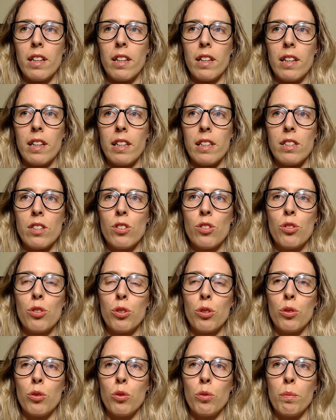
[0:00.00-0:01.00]
is
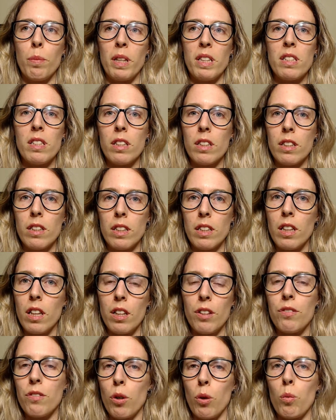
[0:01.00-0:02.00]
to basically
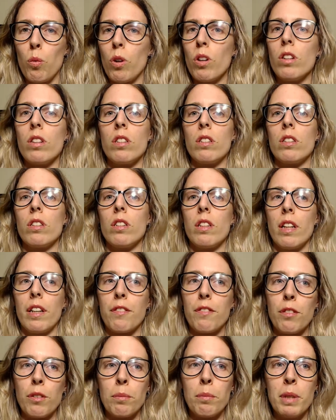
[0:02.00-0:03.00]
live a word. Like
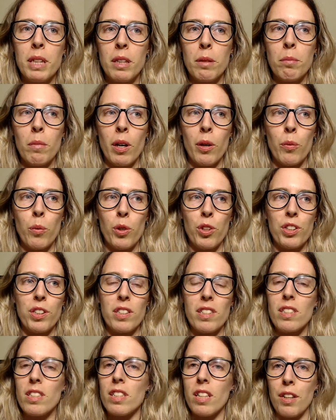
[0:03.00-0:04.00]
for me, my word
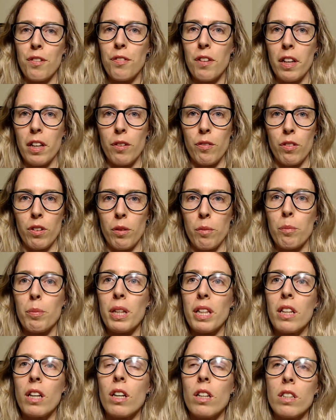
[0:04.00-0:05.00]
is safe haven
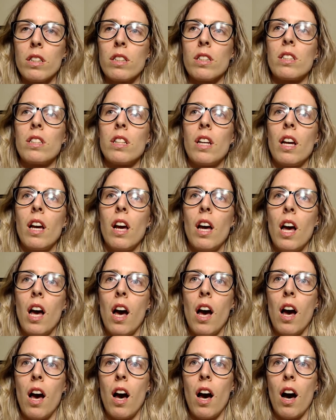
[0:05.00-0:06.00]
because
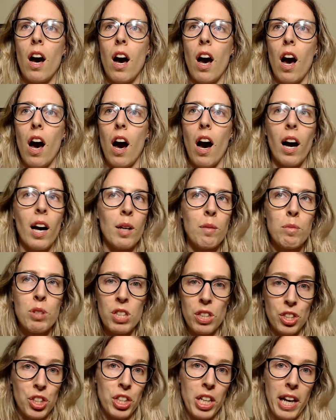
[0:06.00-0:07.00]
I'm
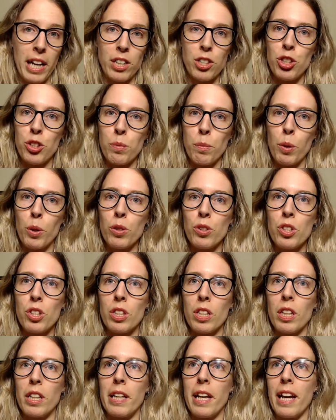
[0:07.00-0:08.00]
such an anxious
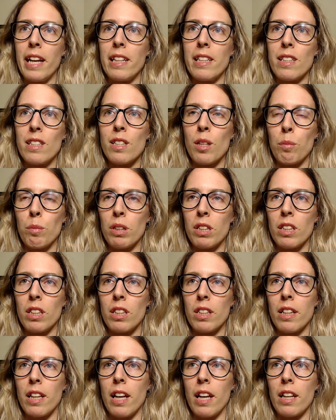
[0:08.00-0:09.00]
person, and it's
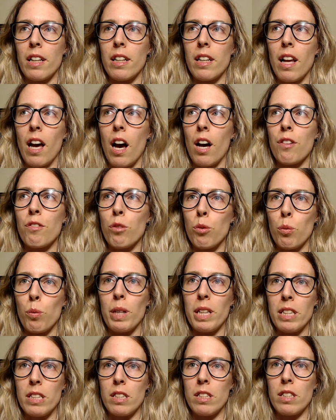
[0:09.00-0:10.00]
something that I've
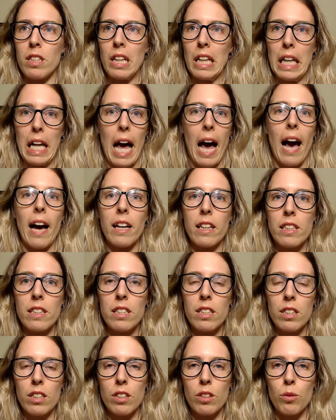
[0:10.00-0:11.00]
always
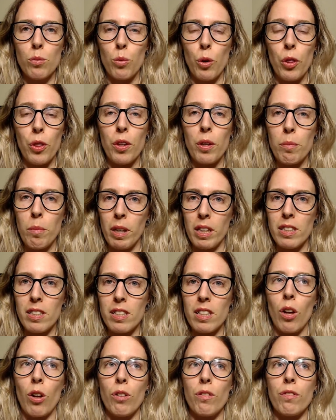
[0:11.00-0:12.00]
lacked within
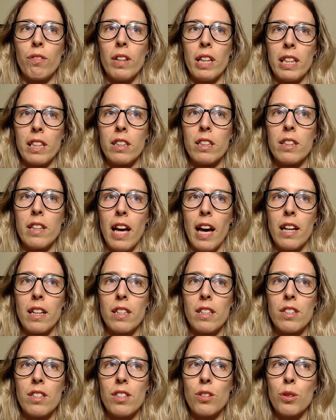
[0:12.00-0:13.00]
myself, like that
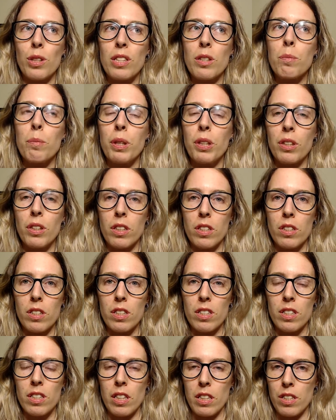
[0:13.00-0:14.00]
to experience
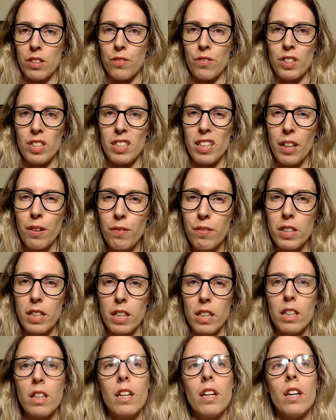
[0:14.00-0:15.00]
a sense of
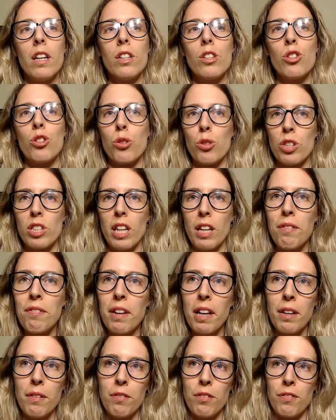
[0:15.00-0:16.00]
safety. So safe
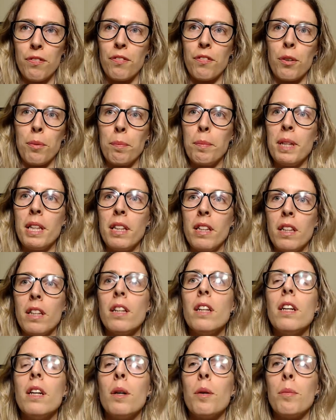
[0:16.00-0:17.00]
haven for me
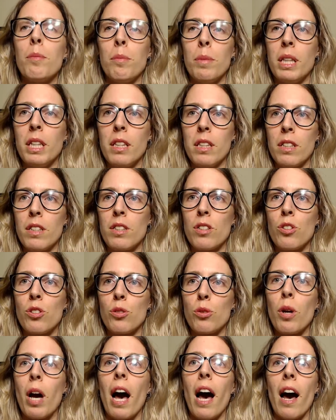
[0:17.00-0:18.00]
means
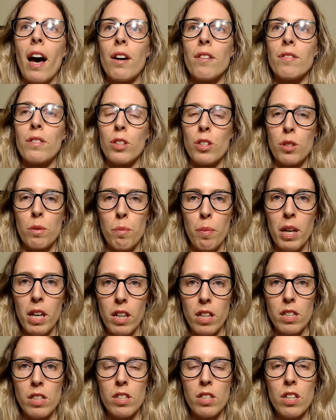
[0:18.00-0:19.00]
to have a
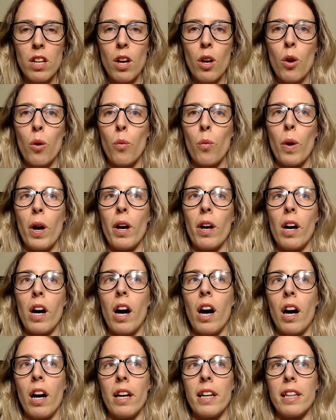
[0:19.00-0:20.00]
space where
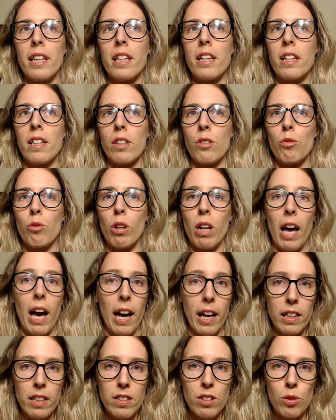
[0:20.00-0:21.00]
I can
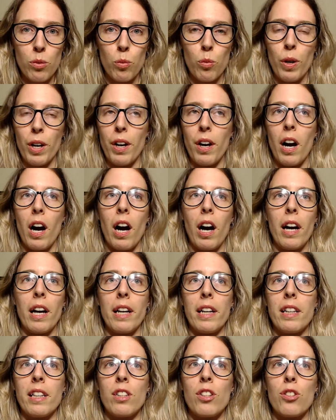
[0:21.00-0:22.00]
relax, where
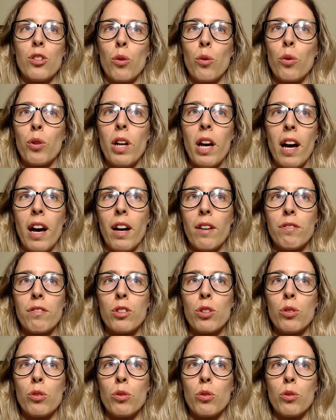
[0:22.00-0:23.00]
I don't have
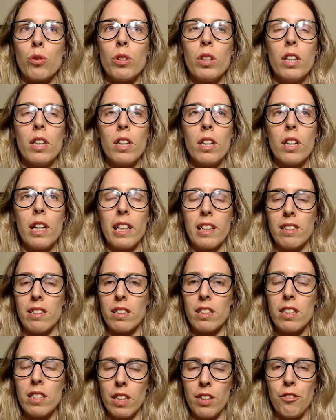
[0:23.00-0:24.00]
to
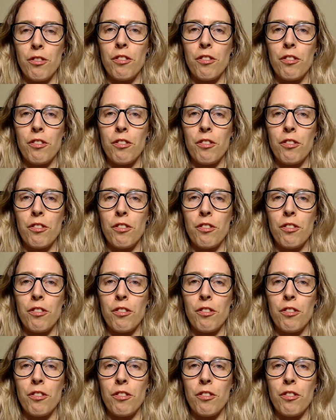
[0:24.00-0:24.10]
exist in